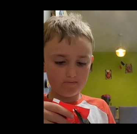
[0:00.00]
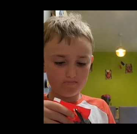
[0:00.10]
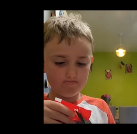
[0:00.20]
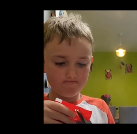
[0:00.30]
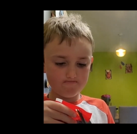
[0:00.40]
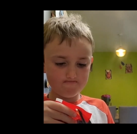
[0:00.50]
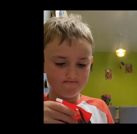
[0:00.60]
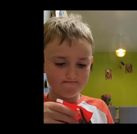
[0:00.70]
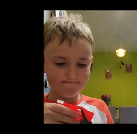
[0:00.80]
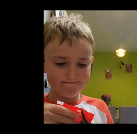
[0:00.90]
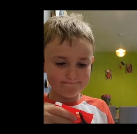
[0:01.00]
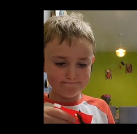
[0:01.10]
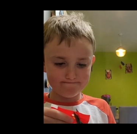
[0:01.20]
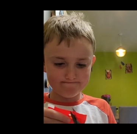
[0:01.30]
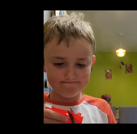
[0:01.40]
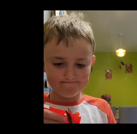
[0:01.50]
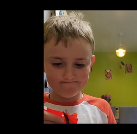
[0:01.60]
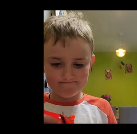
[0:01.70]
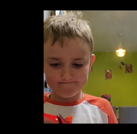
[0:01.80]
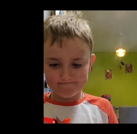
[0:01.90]

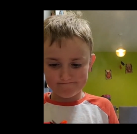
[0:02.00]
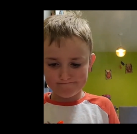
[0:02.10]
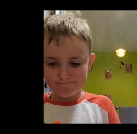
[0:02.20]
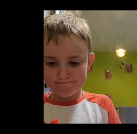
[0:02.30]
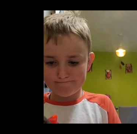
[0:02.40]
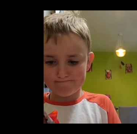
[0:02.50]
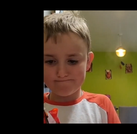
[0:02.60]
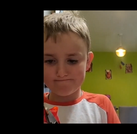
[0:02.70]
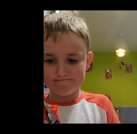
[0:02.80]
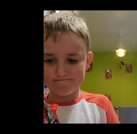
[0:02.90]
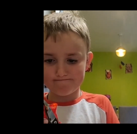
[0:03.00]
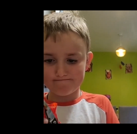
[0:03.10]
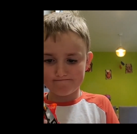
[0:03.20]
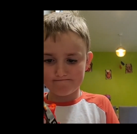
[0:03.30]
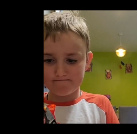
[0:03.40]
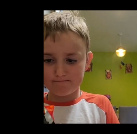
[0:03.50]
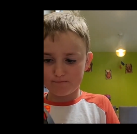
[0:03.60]
[no speech]